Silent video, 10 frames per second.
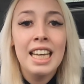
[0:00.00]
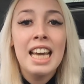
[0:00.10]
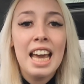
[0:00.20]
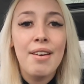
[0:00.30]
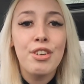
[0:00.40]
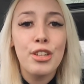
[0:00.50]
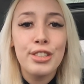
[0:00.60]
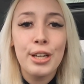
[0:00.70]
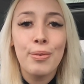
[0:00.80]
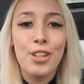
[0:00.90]
If you
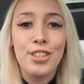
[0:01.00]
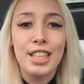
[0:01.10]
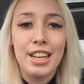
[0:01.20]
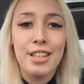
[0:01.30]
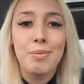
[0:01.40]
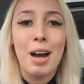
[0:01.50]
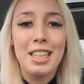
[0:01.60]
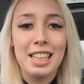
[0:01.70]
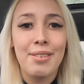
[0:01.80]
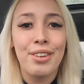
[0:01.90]
do want to use my
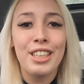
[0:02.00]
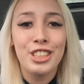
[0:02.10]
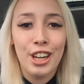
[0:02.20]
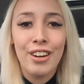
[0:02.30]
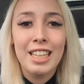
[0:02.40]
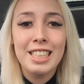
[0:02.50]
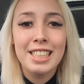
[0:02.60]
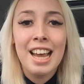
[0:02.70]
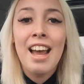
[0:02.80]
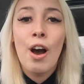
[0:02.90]
delivery insurance
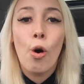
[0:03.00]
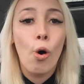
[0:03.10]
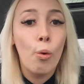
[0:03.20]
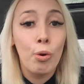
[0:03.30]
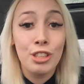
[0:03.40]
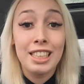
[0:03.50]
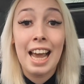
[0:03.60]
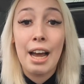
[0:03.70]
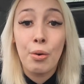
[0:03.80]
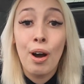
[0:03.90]
or want to get
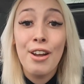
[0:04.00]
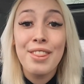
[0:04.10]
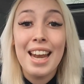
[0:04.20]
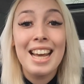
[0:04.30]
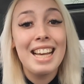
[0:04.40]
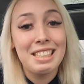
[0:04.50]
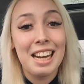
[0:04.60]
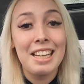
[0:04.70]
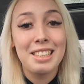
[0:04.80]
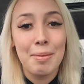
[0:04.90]
a quote, then it is
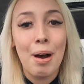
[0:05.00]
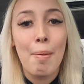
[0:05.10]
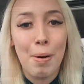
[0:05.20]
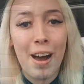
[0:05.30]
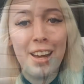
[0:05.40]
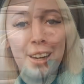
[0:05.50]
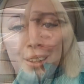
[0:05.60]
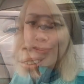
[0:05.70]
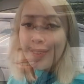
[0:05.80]
linked in my bio.